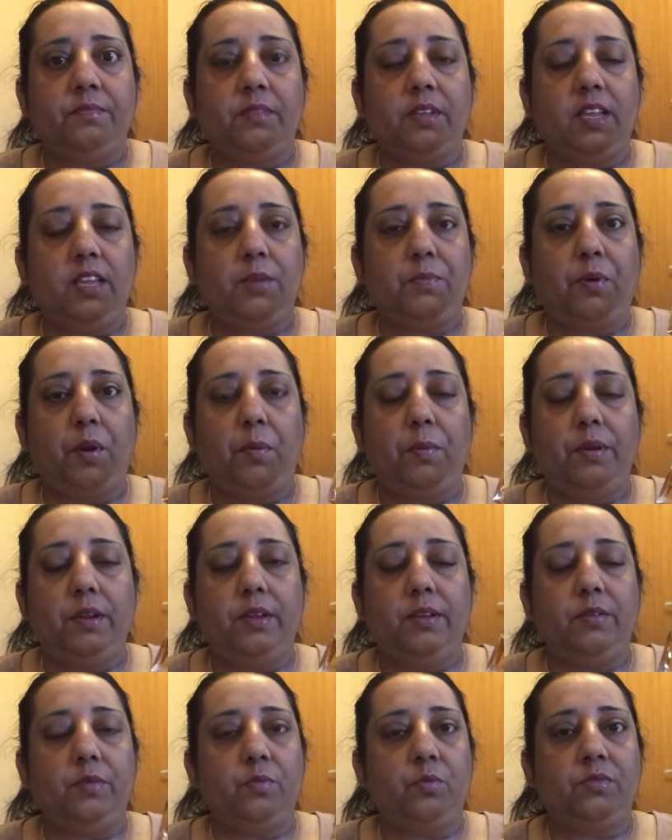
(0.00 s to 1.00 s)
It
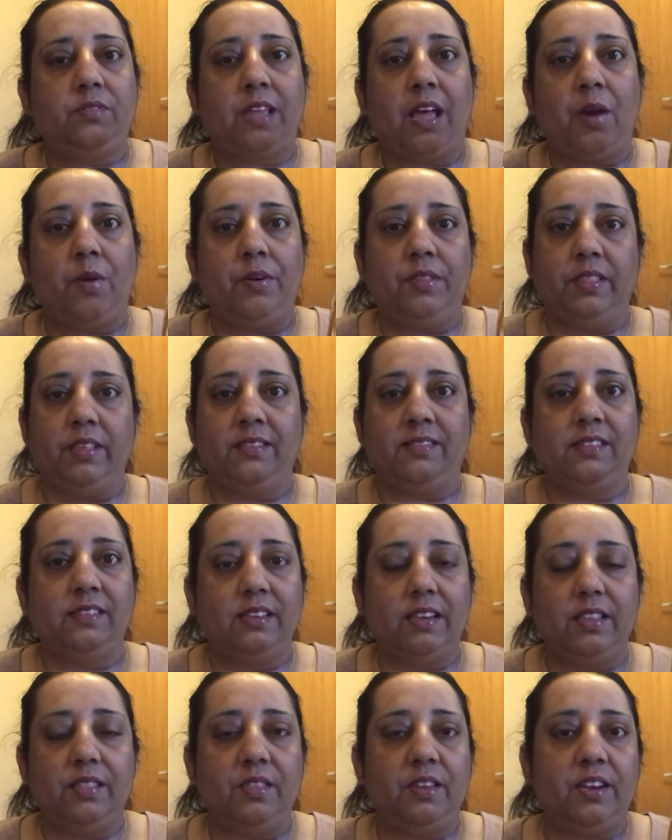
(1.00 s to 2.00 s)
probably was out in the
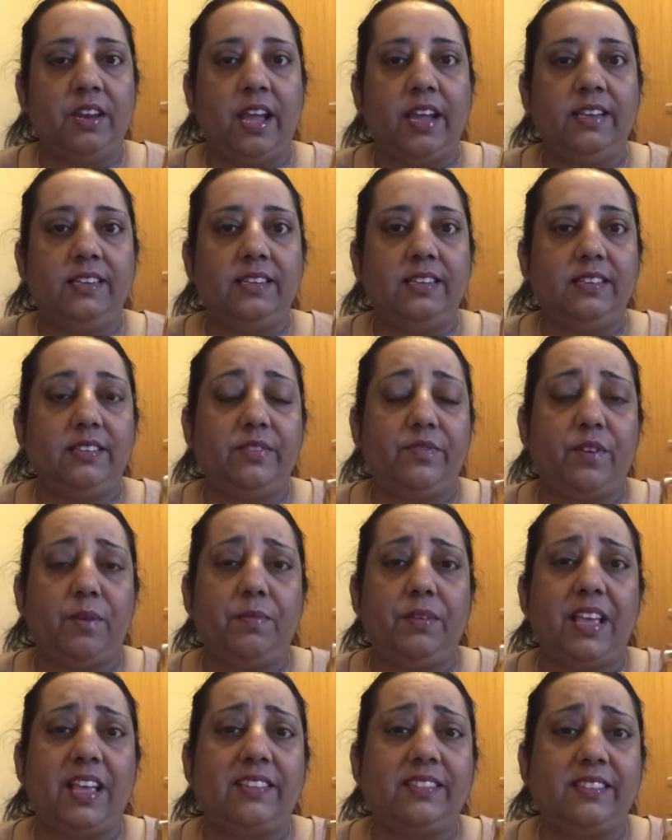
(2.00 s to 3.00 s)
90s, if
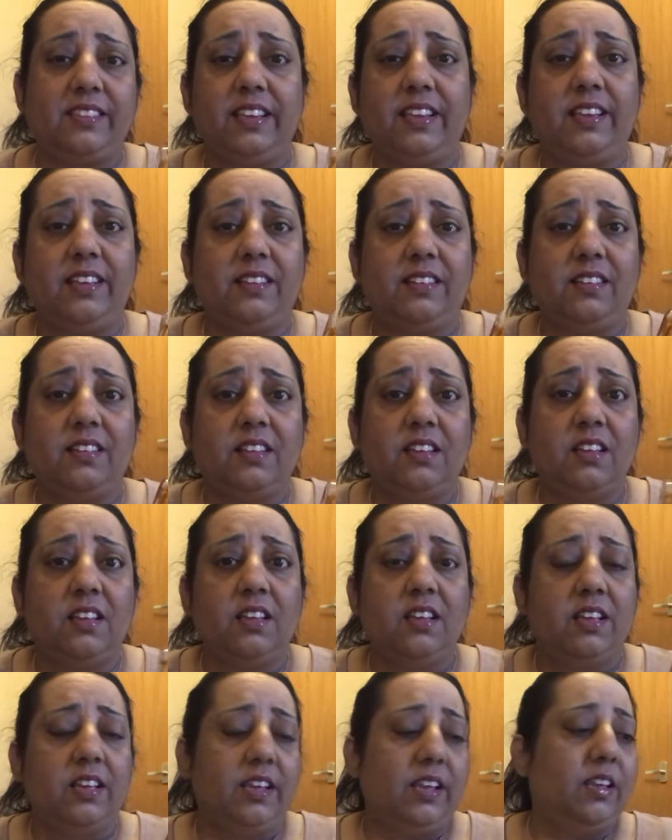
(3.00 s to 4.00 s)
I'm guessing.
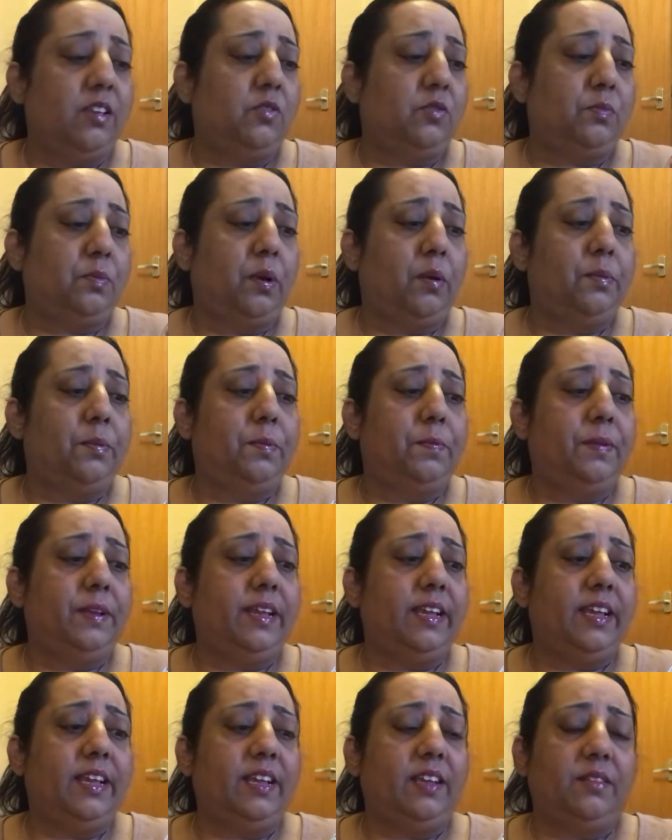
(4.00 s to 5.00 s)
It was
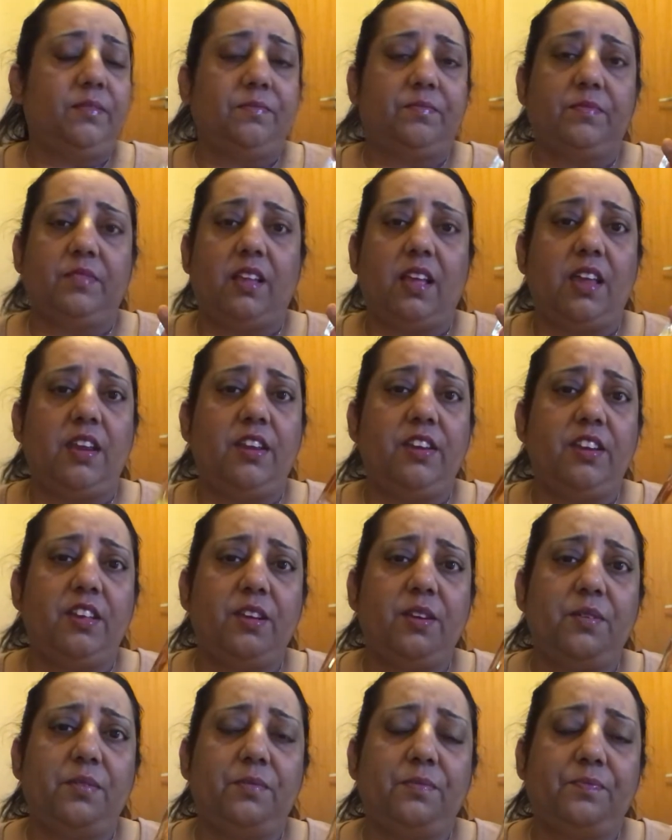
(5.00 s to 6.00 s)
probably, I don't
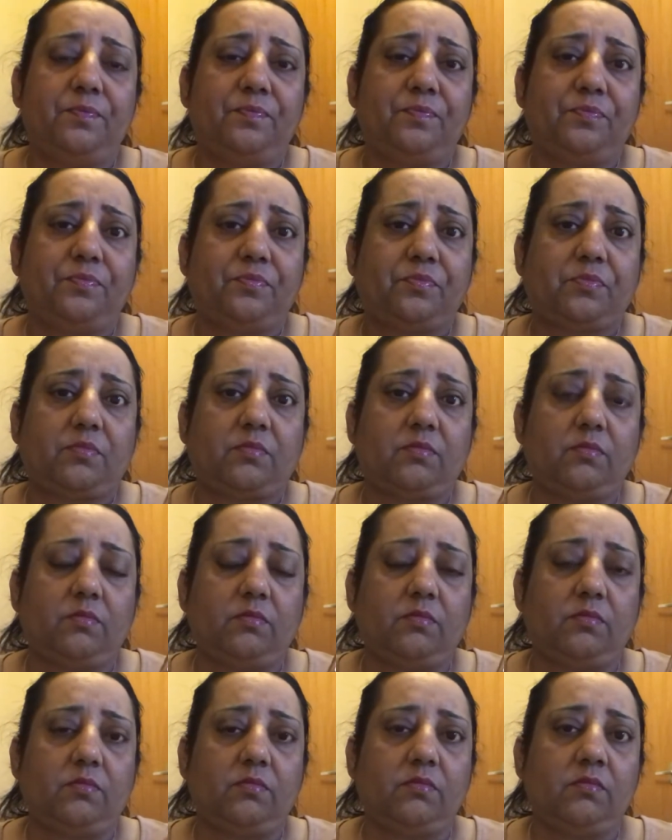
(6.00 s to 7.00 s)
know,
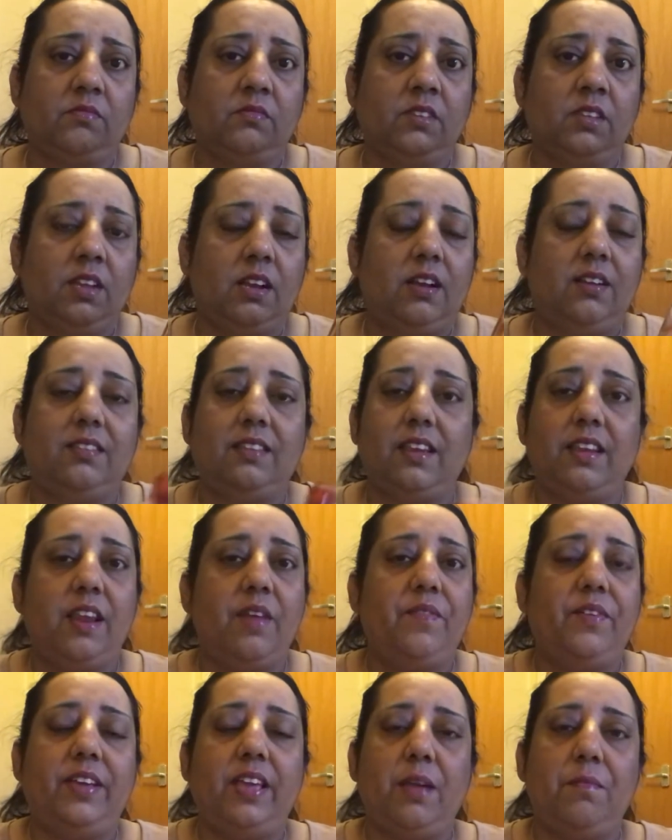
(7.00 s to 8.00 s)
because I
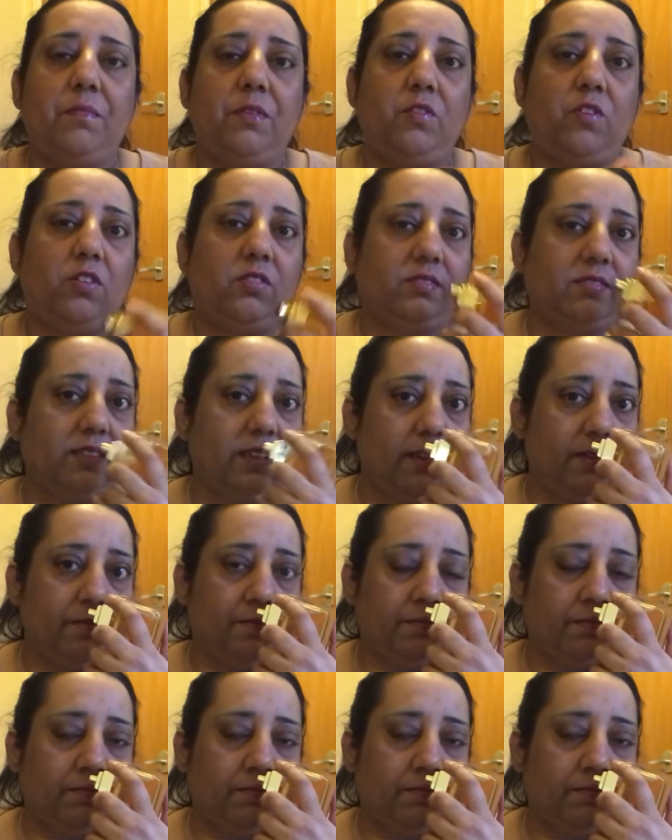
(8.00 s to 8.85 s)
never came across it